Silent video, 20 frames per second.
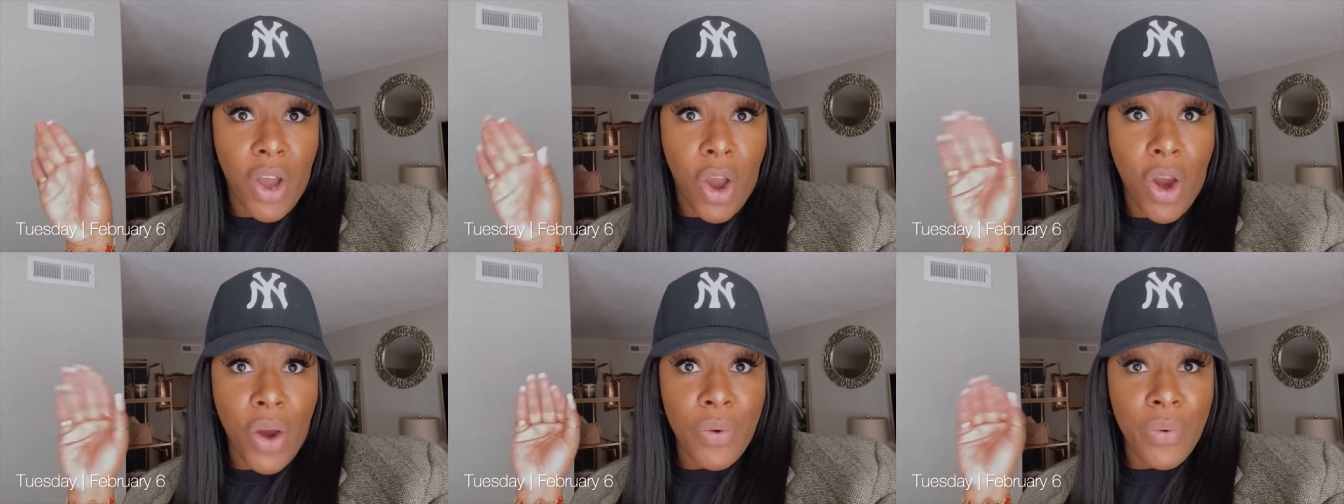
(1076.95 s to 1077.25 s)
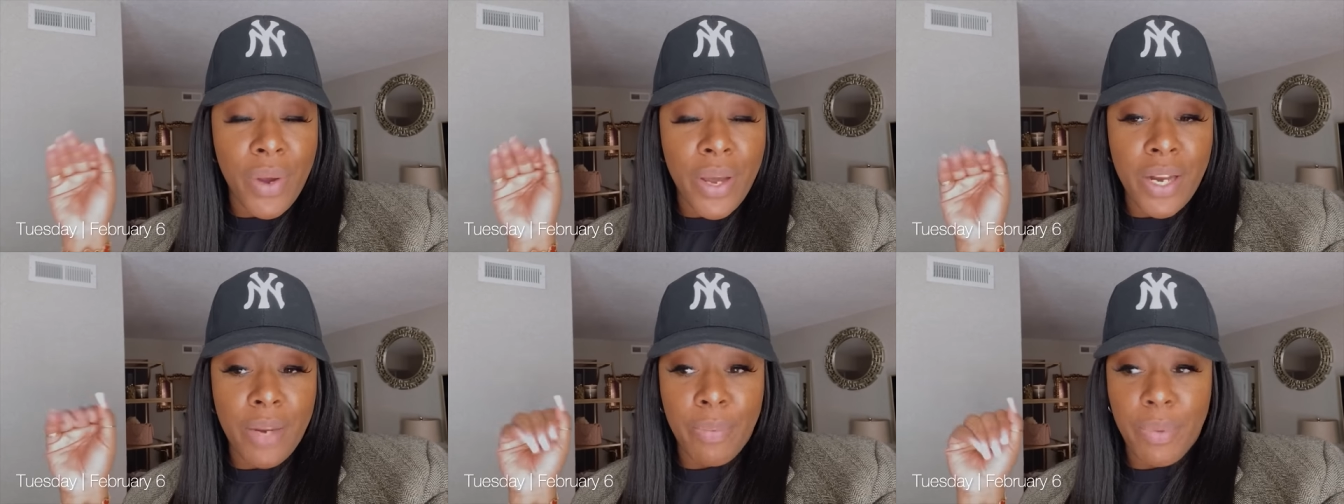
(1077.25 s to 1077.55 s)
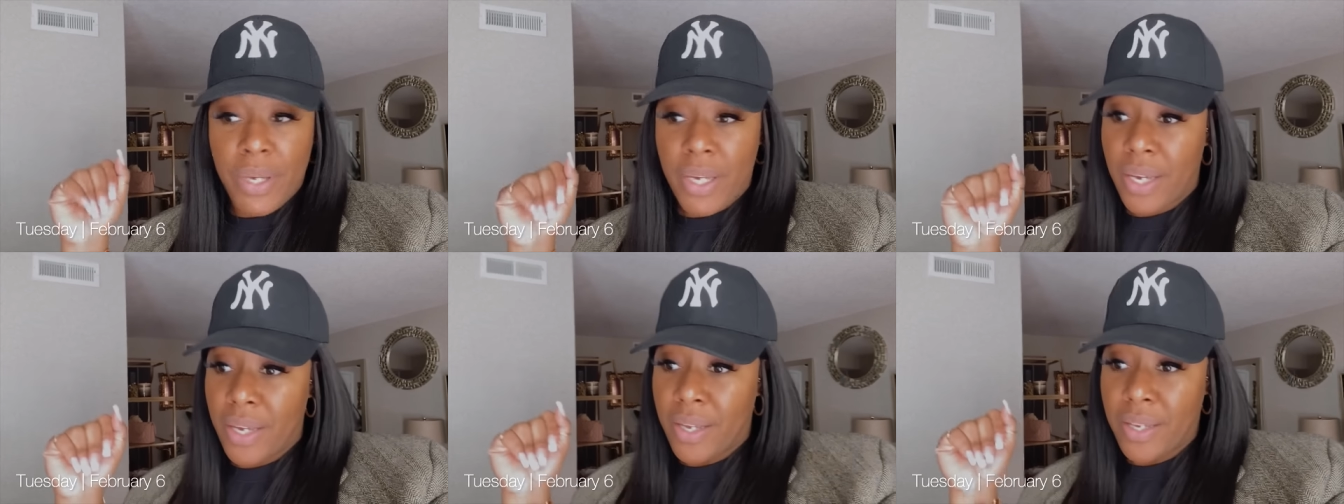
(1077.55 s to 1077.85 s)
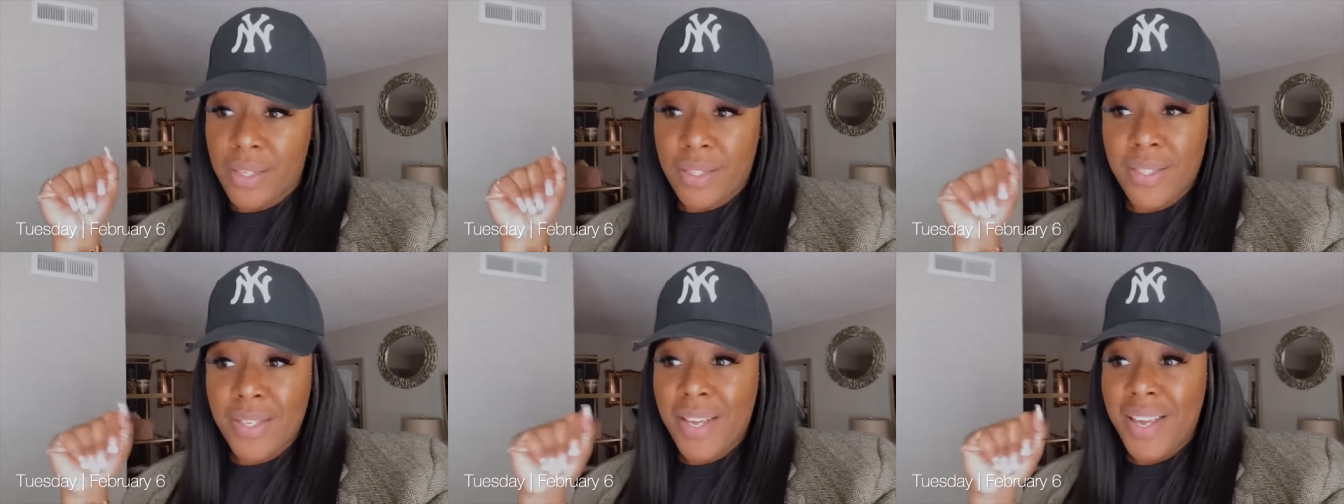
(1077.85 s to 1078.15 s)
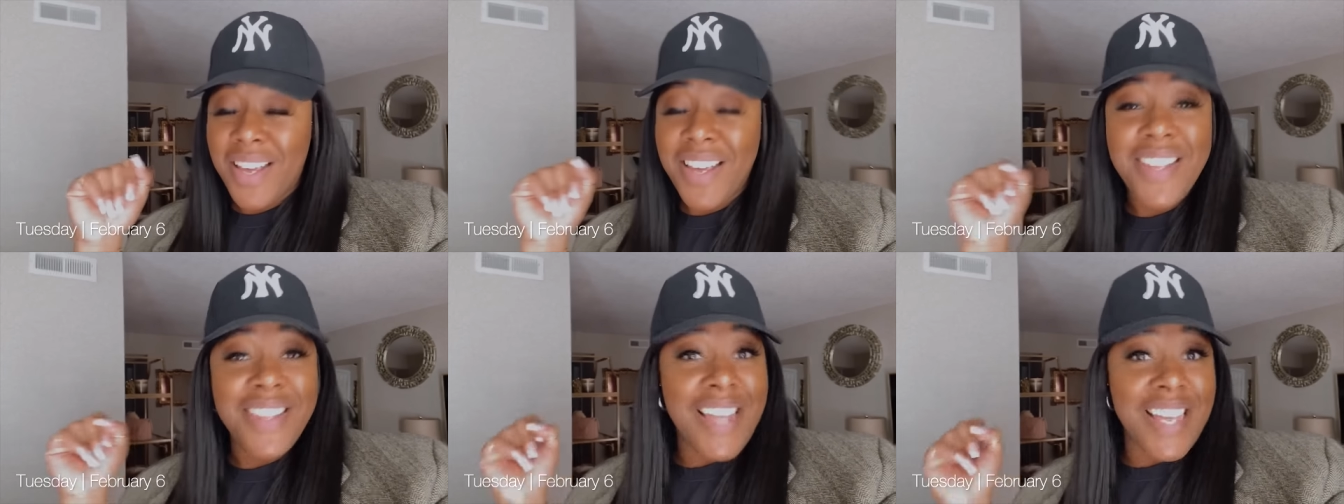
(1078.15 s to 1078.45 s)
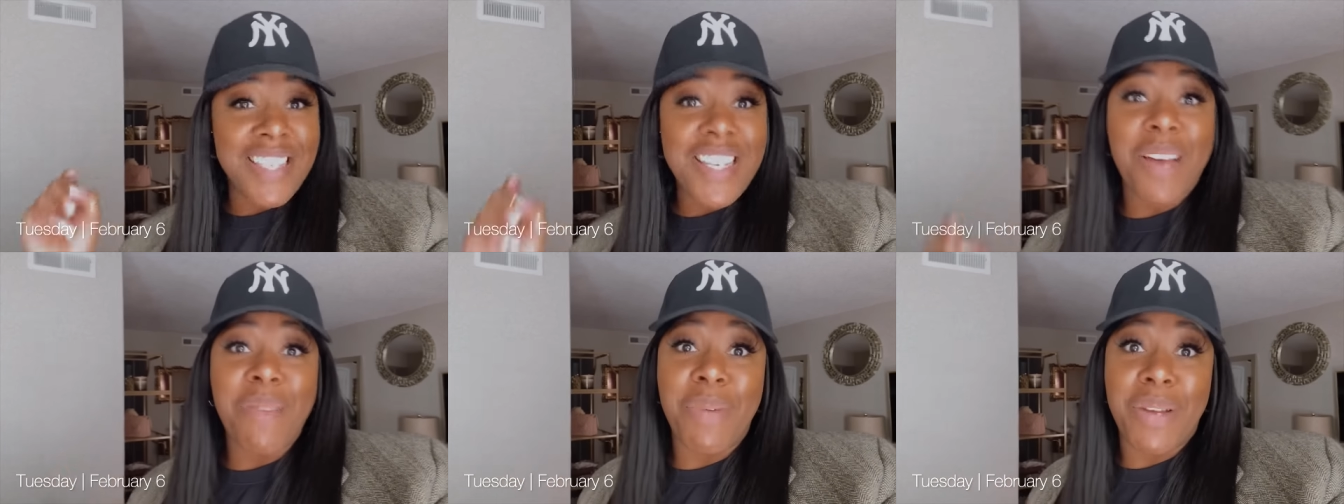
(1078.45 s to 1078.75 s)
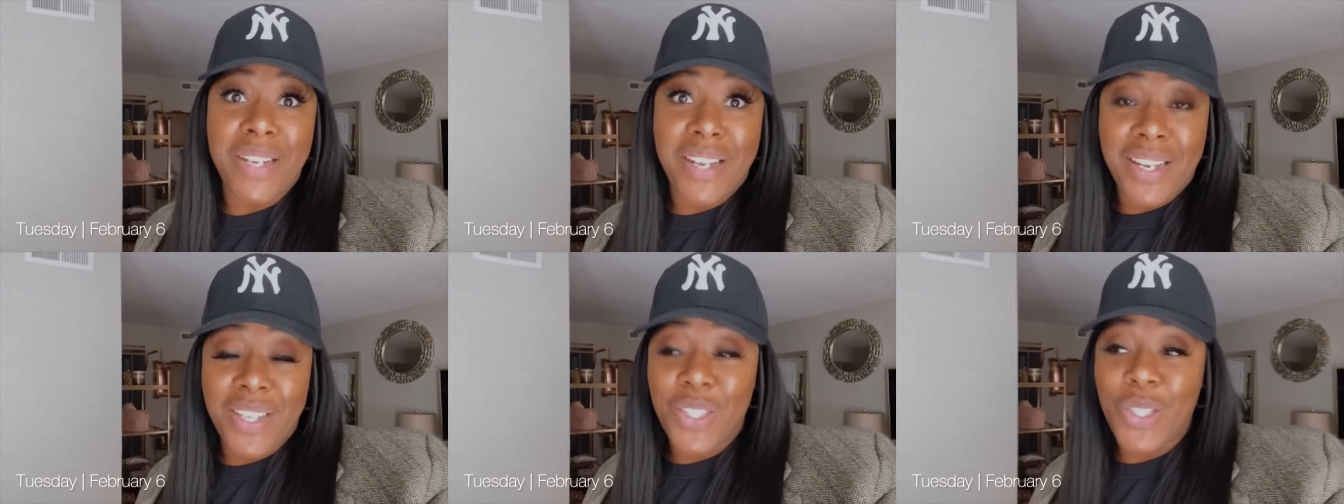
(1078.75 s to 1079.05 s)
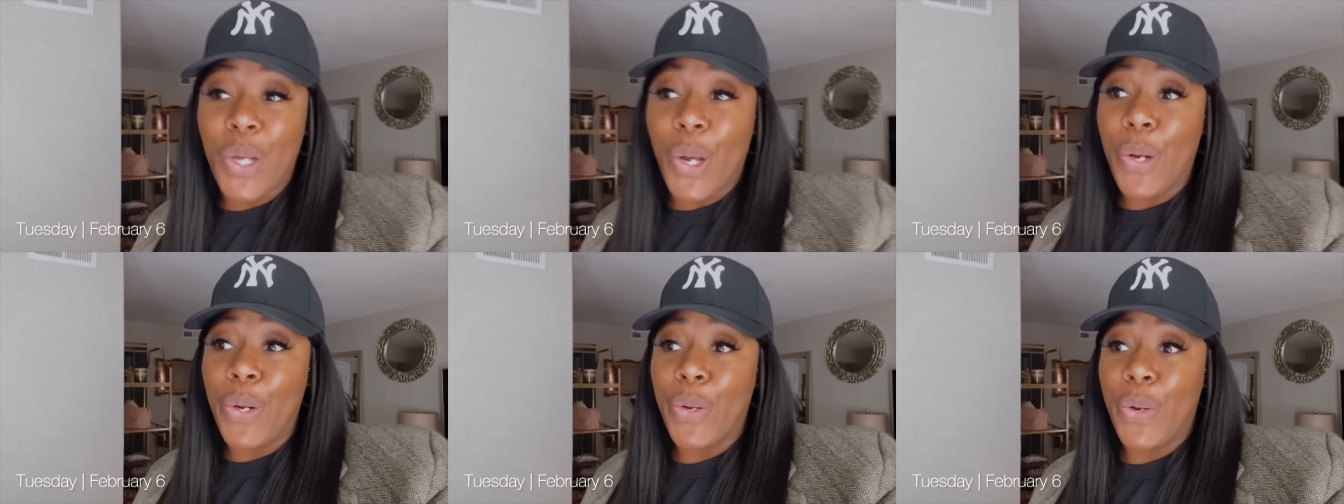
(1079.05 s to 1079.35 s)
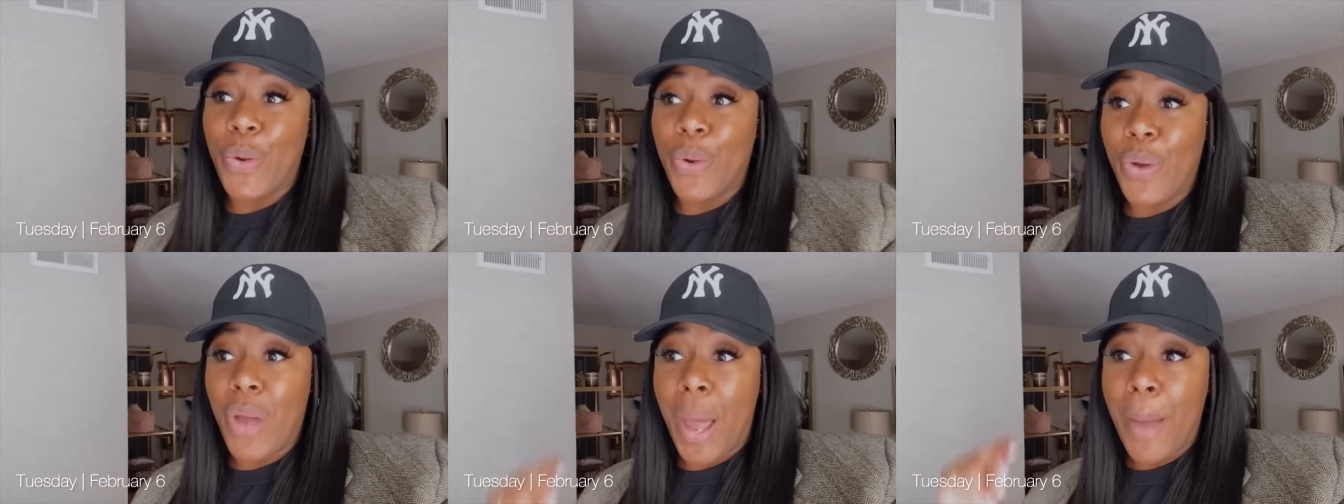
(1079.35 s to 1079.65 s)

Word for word: already because that's how my day started, girl.